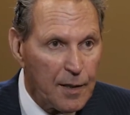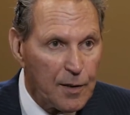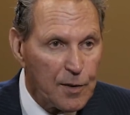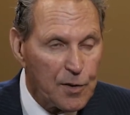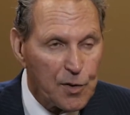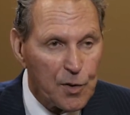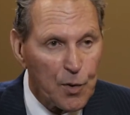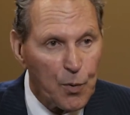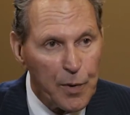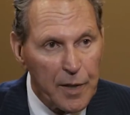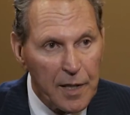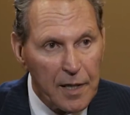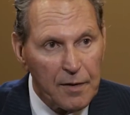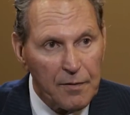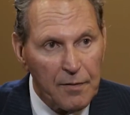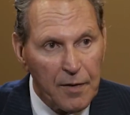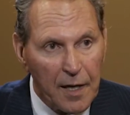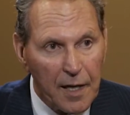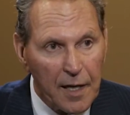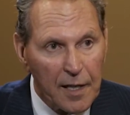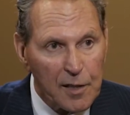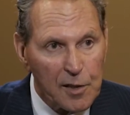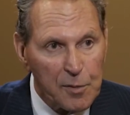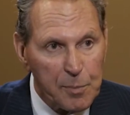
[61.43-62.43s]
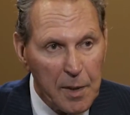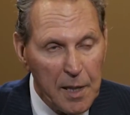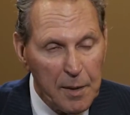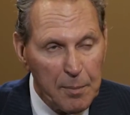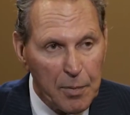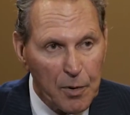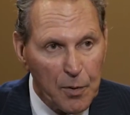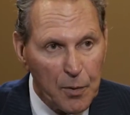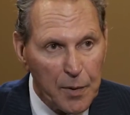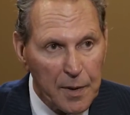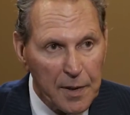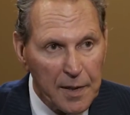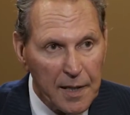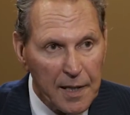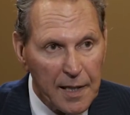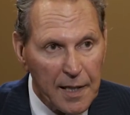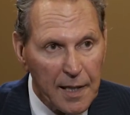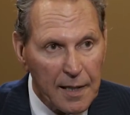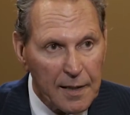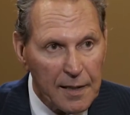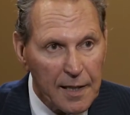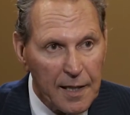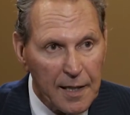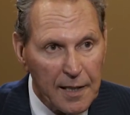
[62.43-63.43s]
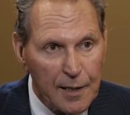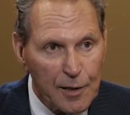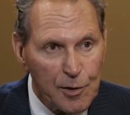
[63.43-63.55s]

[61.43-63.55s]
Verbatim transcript: So we advise people when they get that